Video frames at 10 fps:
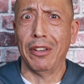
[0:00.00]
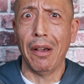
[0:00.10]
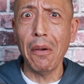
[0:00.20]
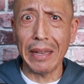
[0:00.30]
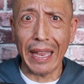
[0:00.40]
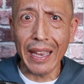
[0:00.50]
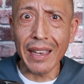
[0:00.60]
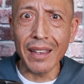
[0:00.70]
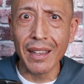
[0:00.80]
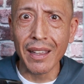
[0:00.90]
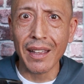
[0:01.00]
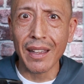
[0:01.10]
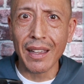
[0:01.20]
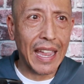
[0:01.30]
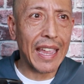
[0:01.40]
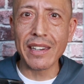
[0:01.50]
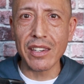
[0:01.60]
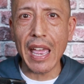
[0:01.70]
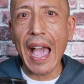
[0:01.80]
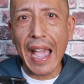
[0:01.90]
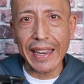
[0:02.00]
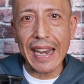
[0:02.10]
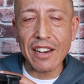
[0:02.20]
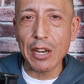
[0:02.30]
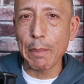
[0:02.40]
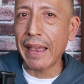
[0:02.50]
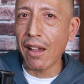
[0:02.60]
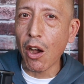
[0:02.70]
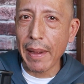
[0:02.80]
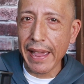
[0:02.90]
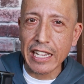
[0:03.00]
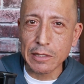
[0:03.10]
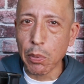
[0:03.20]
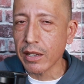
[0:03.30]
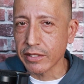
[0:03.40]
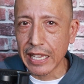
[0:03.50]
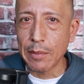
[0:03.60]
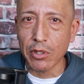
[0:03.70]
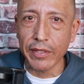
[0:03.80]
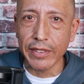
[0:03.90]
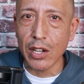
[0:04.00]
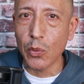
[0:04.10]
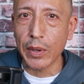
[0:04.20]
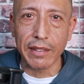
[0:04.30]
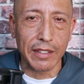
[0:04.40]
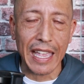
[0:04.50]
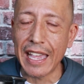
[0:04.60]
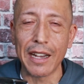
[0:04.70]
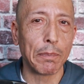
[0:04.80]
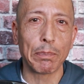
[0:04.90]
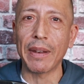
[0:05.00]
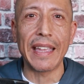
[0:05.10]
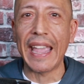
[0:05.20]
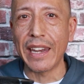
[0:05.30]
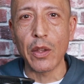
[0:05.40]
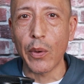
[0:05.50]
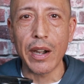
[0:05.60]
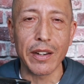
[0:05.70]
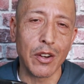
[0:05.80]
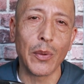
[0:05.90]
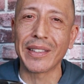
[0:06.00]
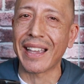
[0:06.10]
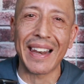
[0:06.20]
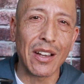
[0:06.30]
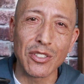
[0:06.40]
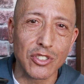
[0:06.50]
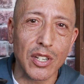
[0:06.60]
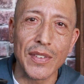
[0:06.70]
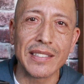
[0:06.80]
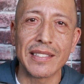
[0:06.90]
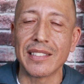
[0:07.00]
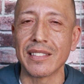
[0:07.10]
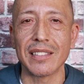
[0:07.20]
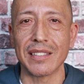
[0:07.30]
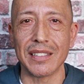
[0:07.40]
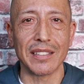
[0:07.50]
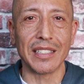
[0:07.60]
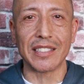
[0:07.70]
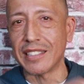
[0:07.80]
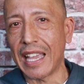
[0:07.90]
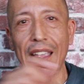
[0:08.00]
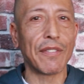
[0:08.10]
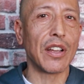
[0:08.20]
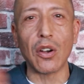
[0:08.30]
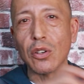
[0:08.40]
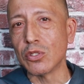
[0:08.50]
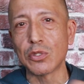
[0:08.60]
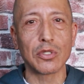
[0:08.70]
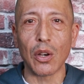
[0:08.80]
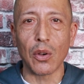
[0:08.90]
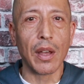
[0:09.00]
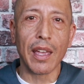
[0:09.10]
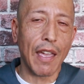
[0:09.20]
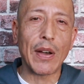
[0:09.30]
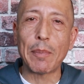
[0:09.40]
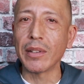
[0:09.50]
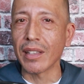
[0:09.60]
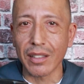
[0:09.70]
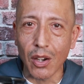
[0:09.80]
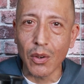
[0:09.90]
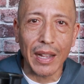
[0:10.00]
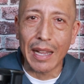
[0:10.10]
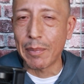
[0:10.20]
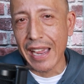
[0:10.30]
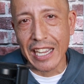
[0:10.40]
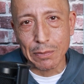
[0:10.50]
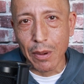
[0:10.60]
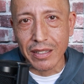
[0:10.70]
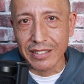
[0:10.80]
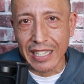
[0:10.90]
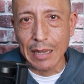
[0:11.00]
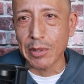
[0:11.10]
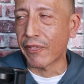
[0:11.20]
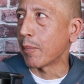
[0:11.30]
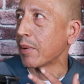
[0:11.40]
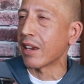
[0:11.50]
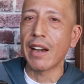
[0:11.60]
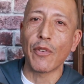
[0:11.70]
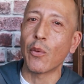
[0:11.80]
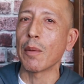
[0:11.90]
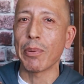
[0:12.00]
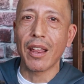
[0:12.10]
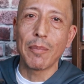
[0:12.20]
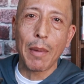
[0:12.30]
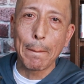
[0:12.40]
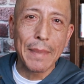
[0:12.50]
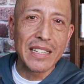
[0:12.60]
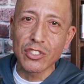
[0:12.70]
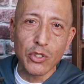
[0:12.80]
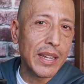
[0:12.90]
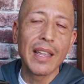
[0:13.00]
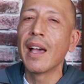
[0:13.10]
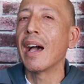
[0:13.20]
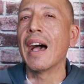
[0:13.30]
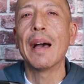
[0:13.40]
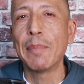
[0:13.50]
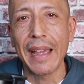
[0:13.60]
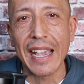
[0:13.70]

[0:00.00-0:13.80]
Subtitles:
Okay. And I can actually play all my Xbox games on there with Play Anywhere. With the cloud service, it's just the save goes. So if I'm on the go, I have my Xbox games. If I'm here, if I want to play on my big screen, I have my